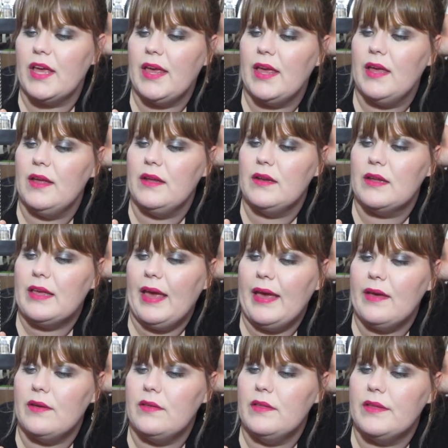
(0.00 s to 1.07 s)
and
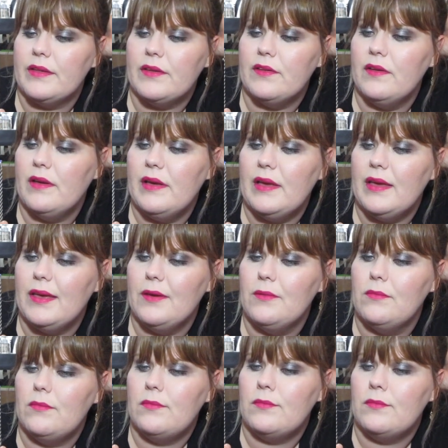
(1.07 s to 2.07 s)
kale and clay.